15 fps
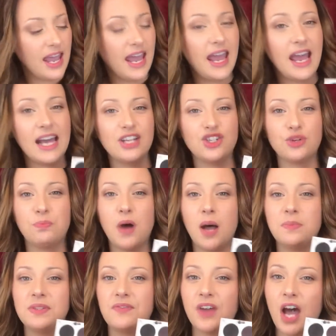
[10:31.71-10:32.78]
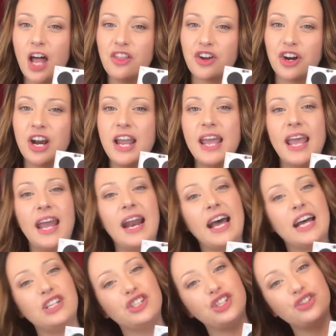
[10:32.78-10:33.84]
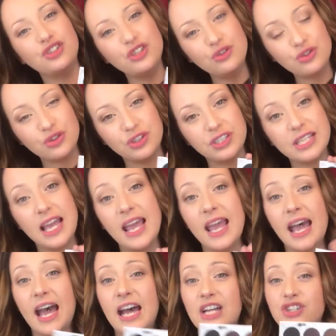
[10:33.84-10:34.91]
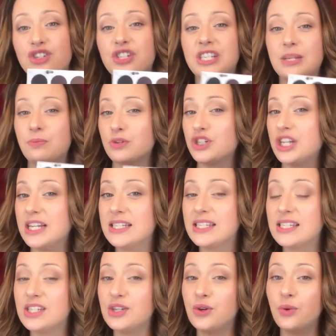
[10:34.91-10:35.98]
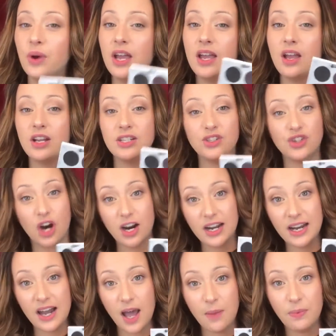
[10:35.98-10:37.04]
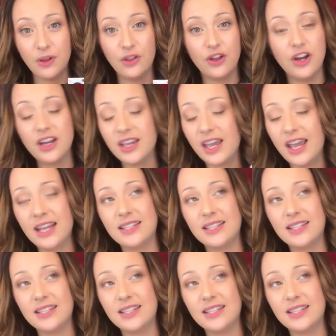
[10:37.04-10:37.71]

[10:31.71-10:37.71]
It has your pops of color, it has your neutrals, it has your deeper shades to darken up a look.